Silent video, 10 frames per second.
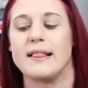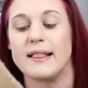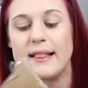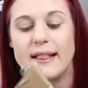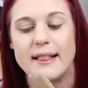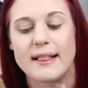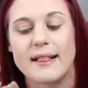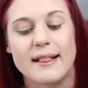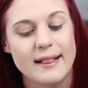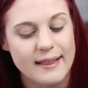
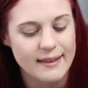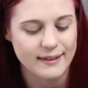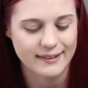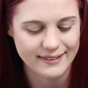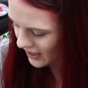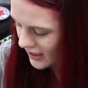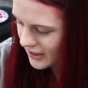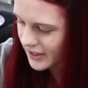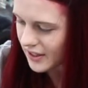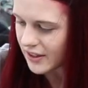uh,
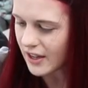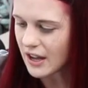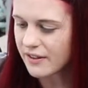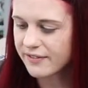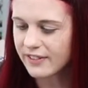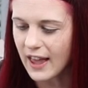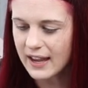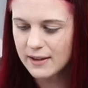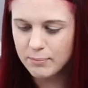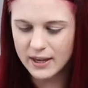called the
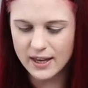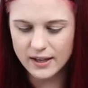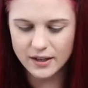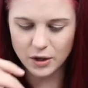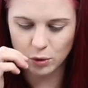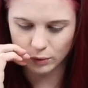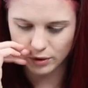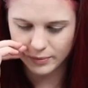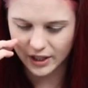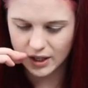Flying Pig
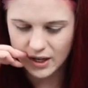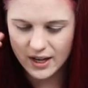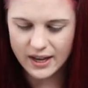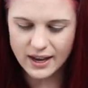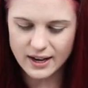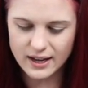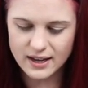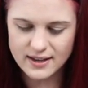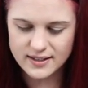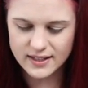Groomer. It
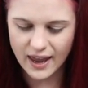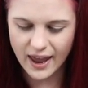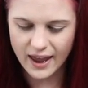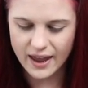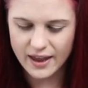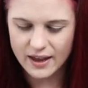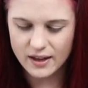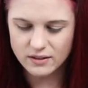is a